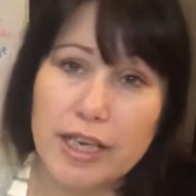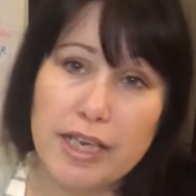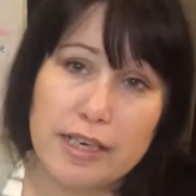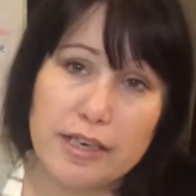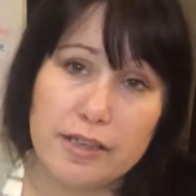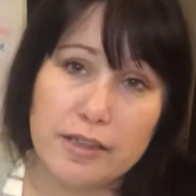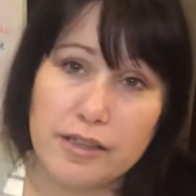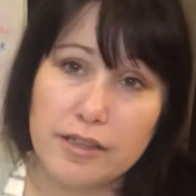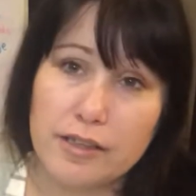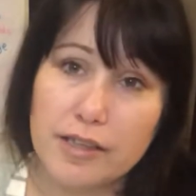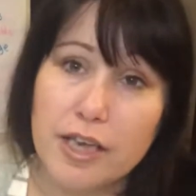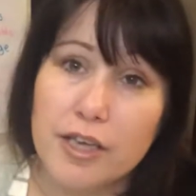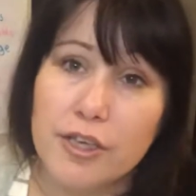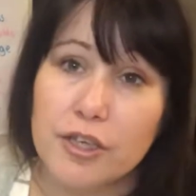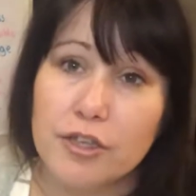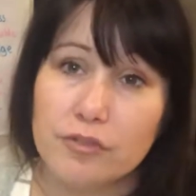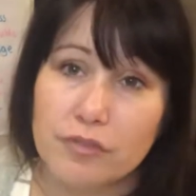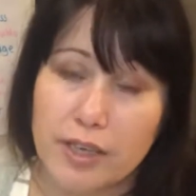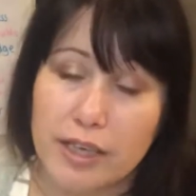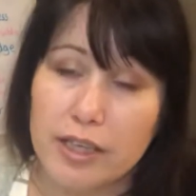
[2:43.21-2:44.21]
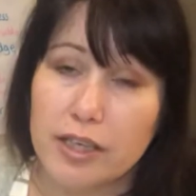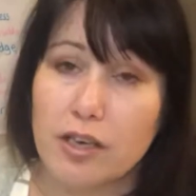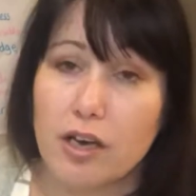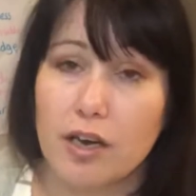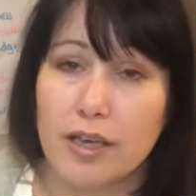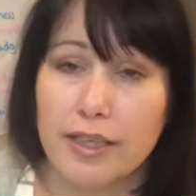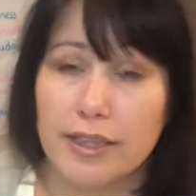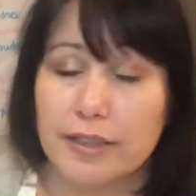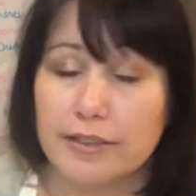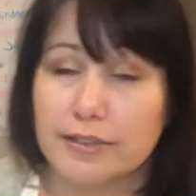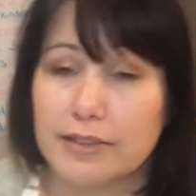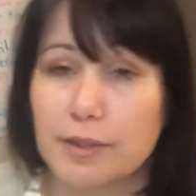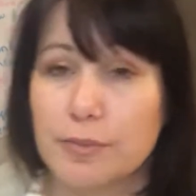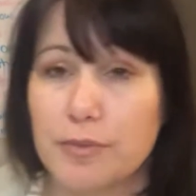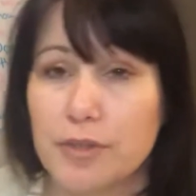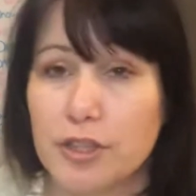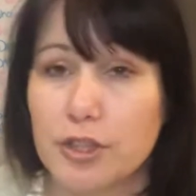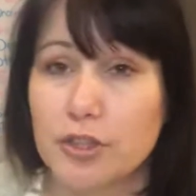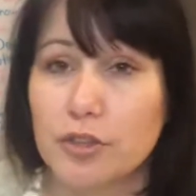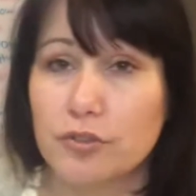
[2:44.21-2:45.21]
anything that you're writing on and
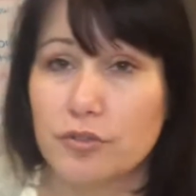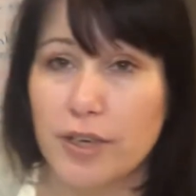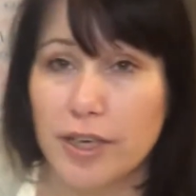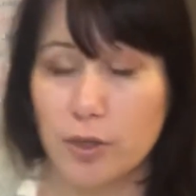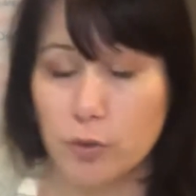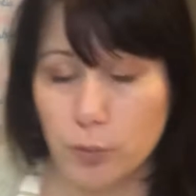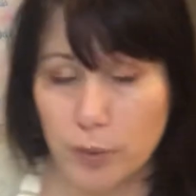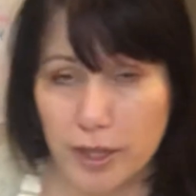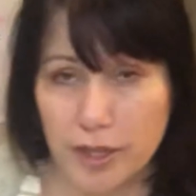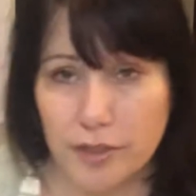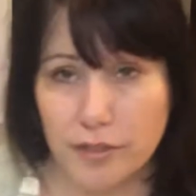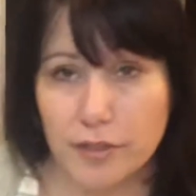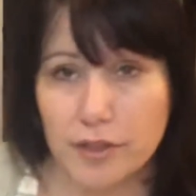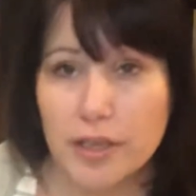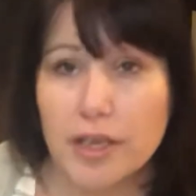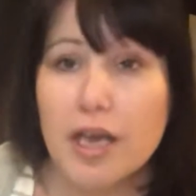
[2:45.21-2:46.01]
something to write with.